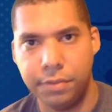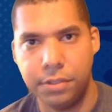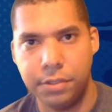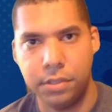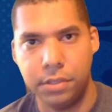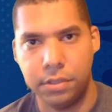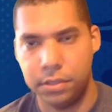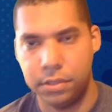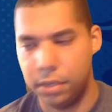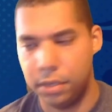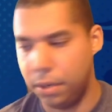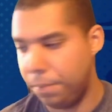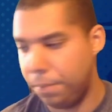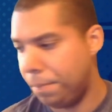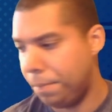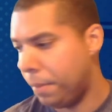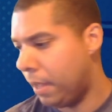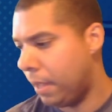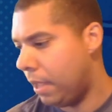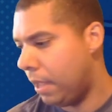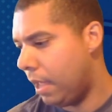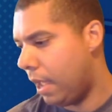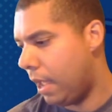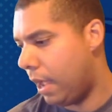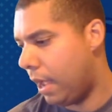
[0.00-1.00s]
So
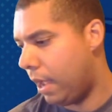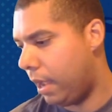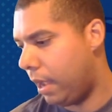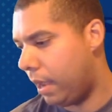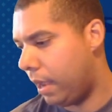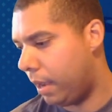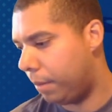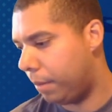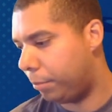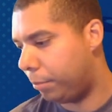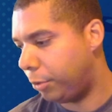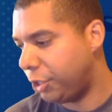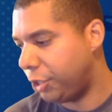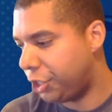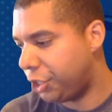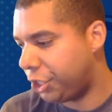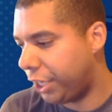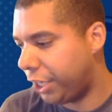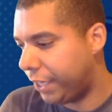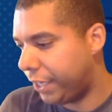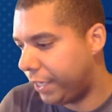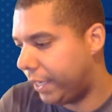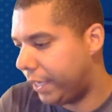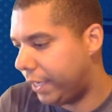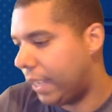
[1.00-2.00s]

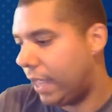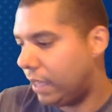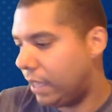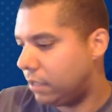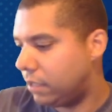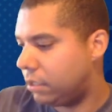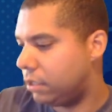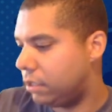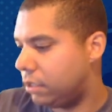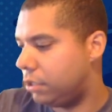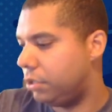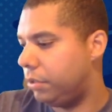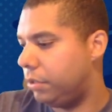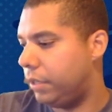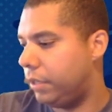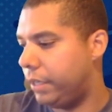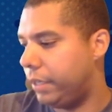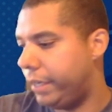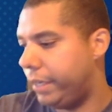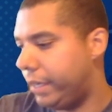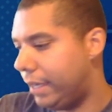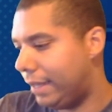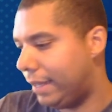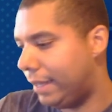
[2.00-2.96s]
appreciate you guys tuning in.